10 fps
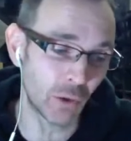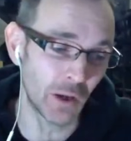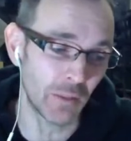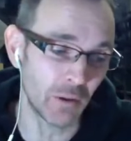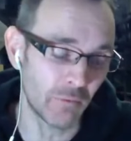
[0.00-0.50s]

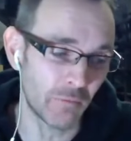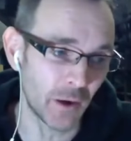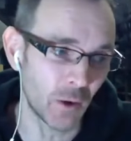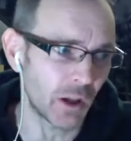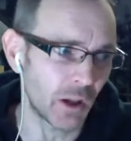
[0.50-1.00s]
it that
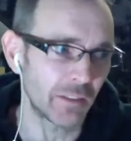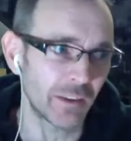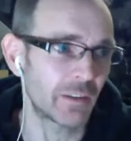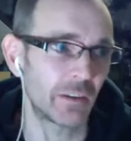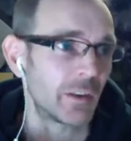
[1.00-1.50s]
felt like
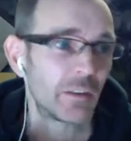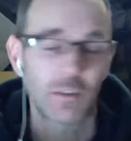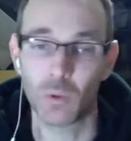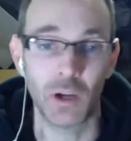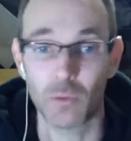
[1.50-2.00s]
this is this is
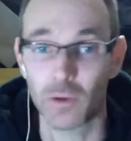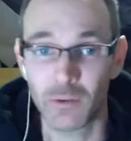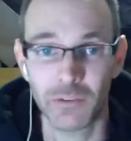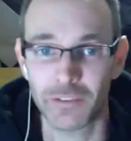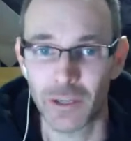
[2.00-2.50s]
what everyone
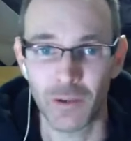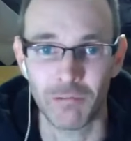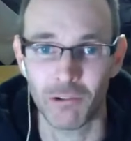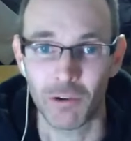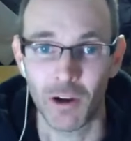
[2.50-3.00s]
else is going through.